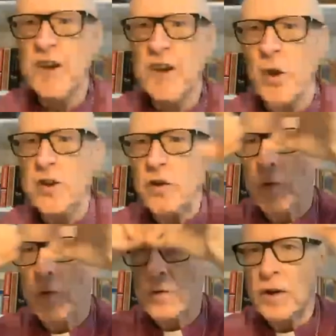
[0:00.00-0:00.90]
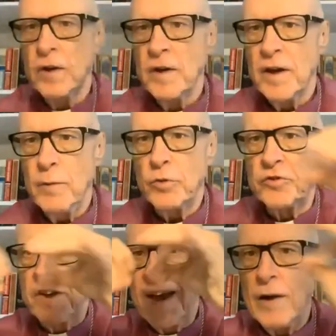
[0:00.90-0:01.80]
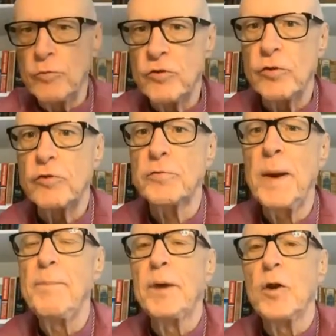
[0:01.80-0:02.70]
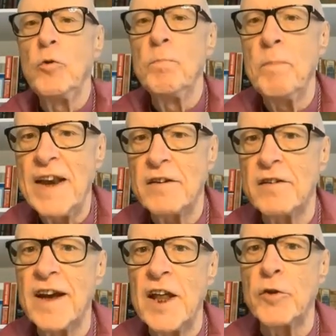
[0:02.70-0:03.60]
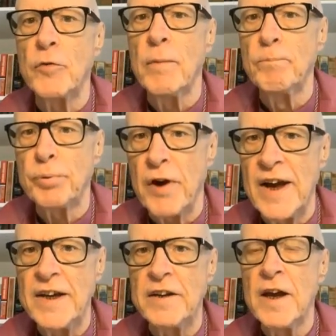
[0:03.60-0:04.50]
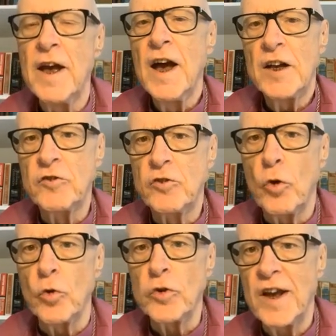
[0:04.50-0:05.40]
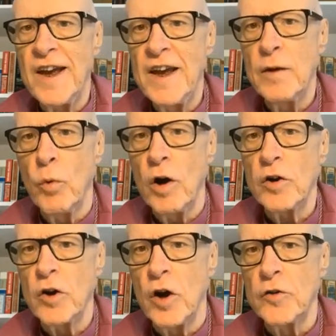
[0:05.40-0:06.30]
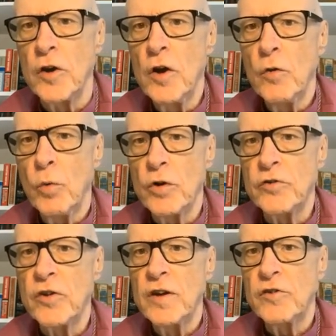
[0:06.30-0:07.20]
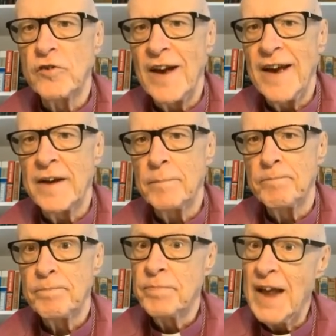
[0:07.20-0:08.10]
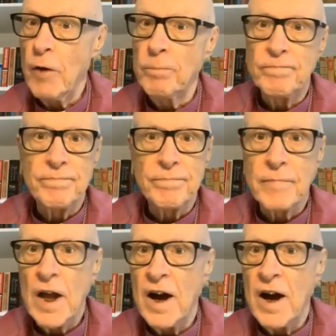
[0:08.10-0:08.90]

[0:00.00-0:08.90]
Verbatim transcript: and mm-hmm. synodical. It was councils, people mm-hmm. who met together and prayed and sought to hear what God was saying. Now,